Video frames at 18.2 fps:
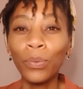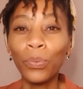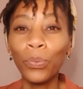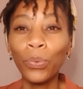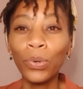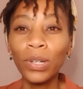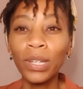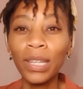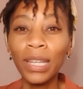
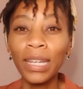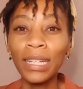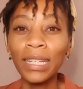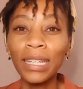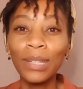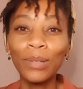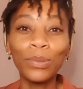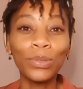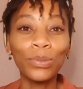what they
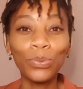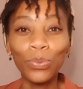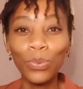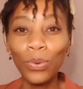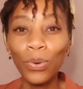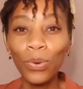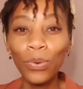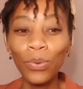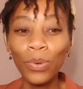did was
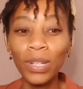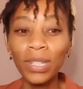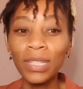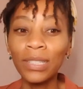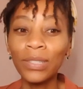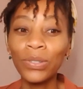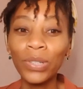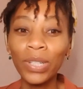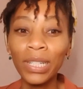wrong when
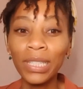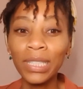in real